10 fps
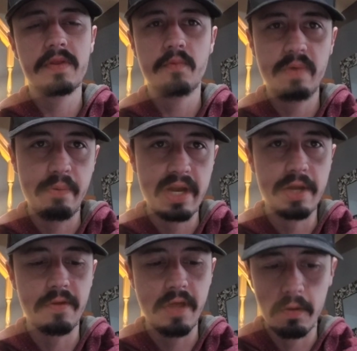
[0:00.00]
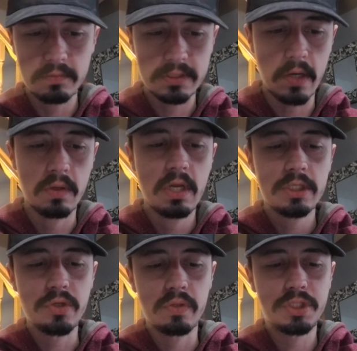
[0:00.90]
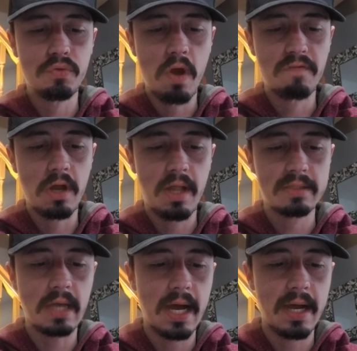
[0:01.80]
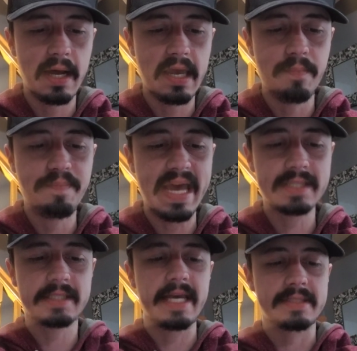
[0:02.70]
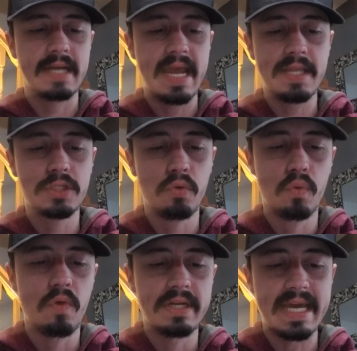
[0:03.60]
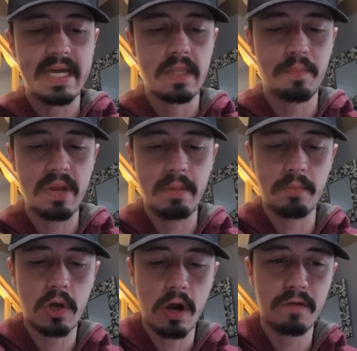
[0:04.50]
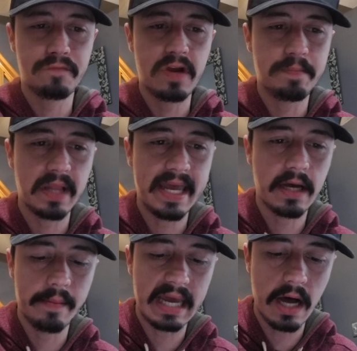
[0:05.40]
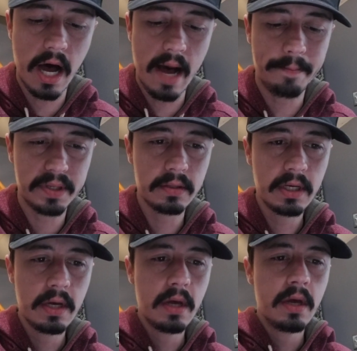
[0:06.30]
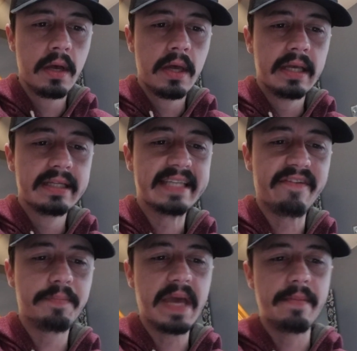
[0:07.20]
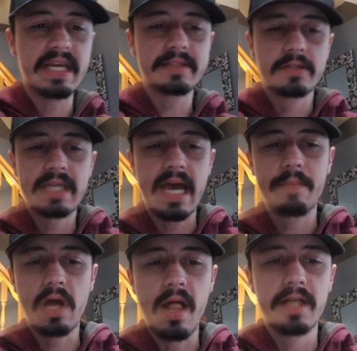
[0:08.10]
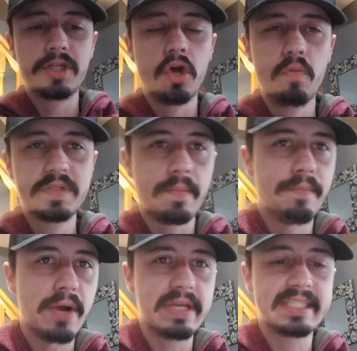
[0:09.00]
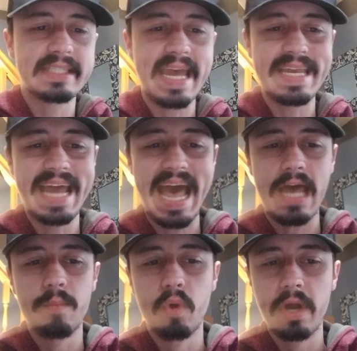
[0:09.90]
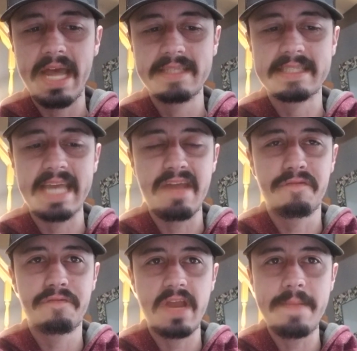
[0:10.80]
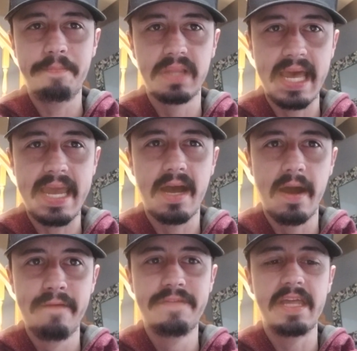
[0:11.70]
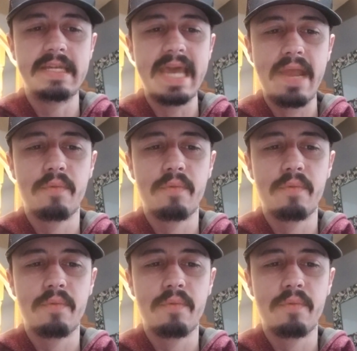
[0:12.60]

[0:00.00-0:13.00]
We went under, though. So 2-2 overall in picks yesterday. 2-1 day on the premium card. Free play coming up. 7 p.m. Eastern time. College hoops. Murray State at Morehead State. Free play of the day.